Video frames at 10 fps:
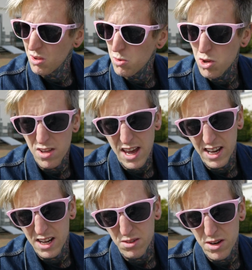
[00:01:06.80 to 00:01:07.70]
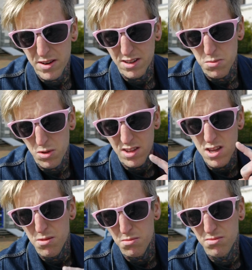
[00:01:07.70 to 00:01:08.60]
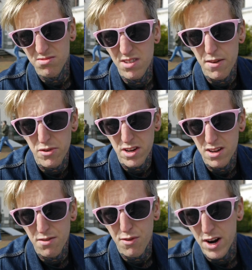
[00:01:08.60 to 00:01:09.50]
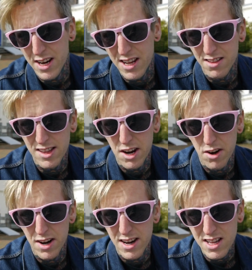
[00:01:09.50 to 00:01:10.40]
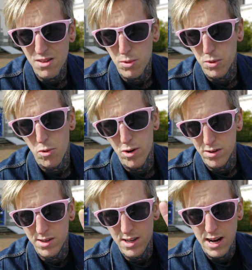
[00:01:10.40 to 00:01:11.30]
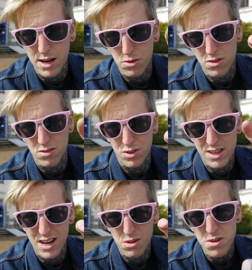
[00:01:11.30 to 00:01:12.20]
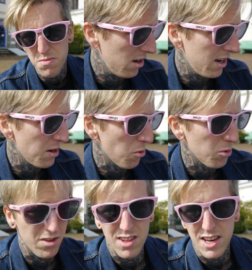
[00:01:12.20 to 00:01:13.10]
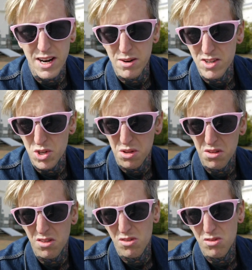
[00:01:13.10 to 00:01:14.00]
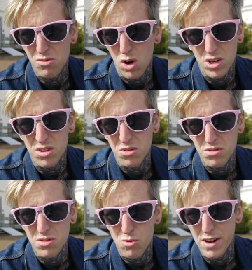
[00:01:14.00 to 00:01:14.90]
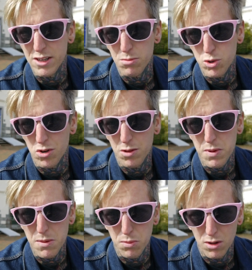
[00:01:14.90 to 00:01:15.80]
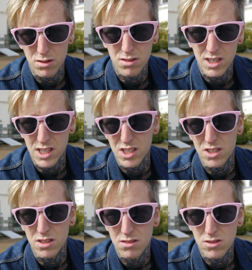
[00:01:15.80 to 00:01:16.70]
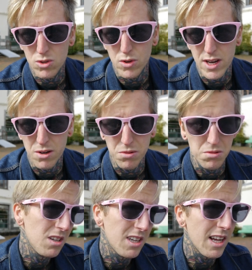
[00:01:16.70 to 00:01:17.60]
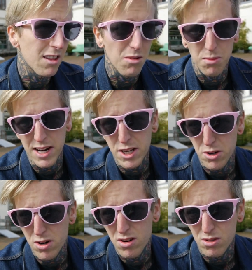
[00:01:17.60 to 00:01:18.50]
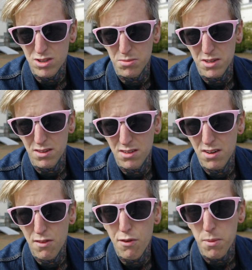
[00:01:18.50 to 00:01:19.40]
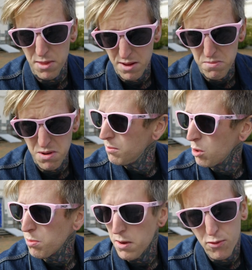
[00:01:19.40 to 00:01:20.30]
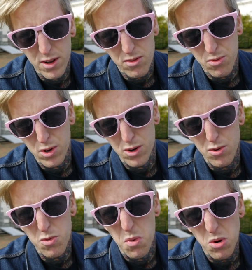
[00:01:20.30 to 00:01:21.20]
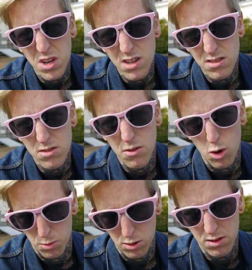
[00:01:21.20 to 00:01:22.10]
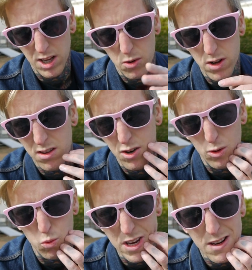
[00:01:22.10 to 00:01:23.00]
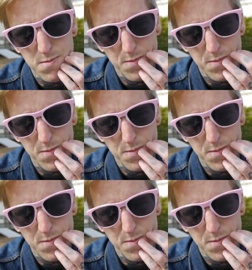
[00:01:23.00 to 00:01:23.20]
So we're just hanging out there at the museum every Friday and Saturday night when we're out in town, and we would sit there and just talk to random drunk people and try to get some liquor or something from them. Most of my friends were smoking normal cigarettes, not weed.